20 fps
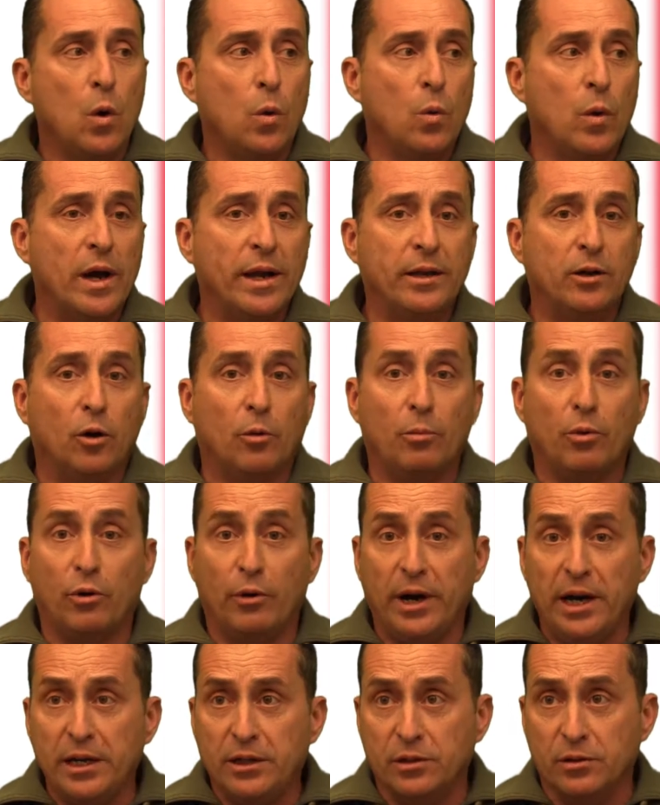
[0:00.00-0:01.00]
When
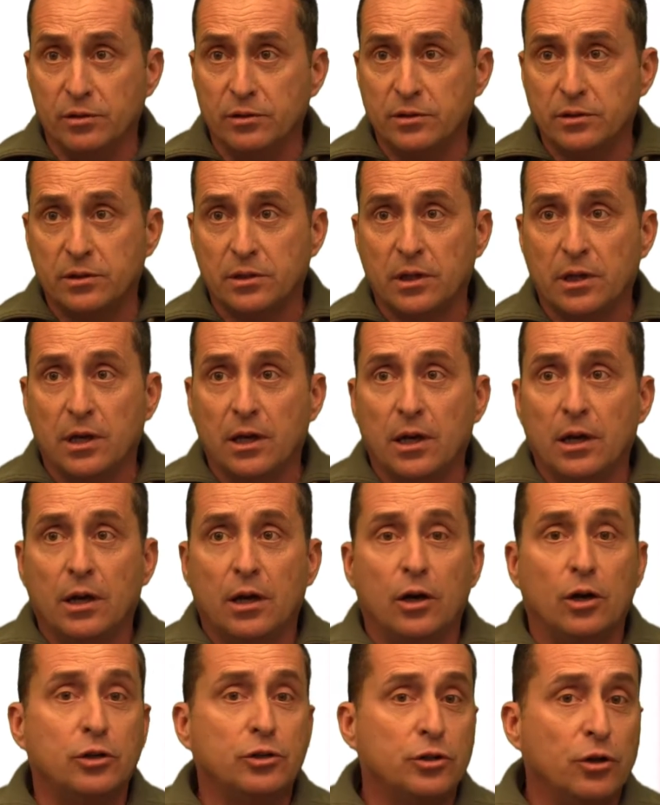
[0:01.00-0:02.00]
operators
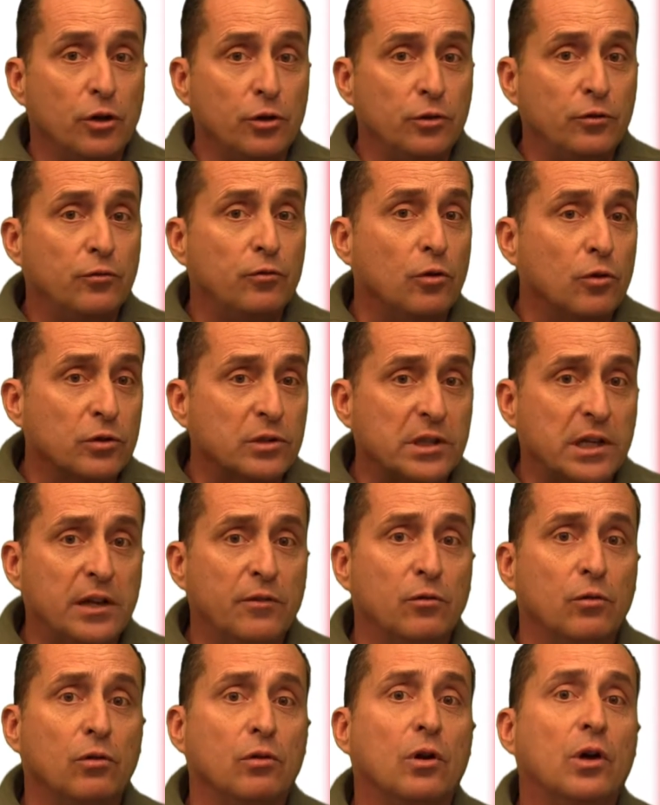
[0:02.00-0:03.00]
at joint force
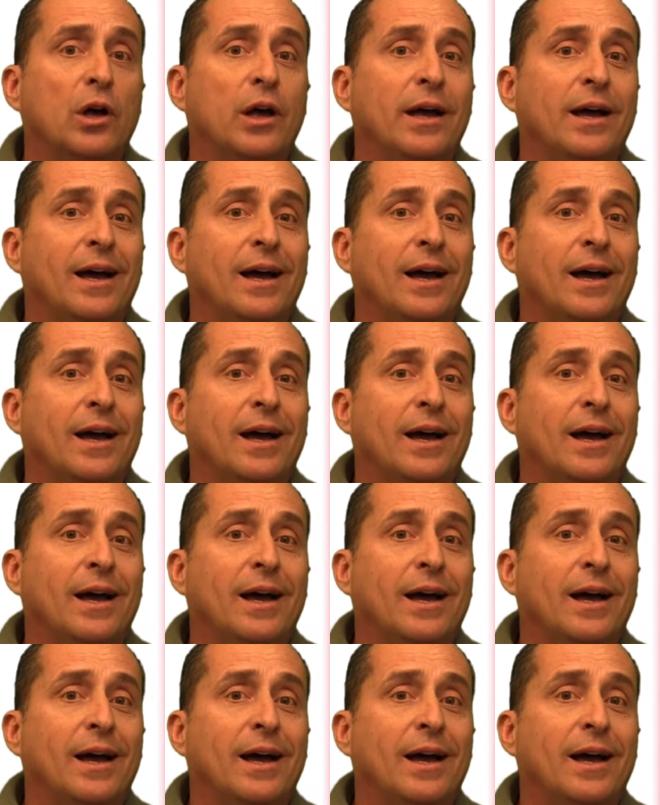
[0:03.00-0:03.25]
level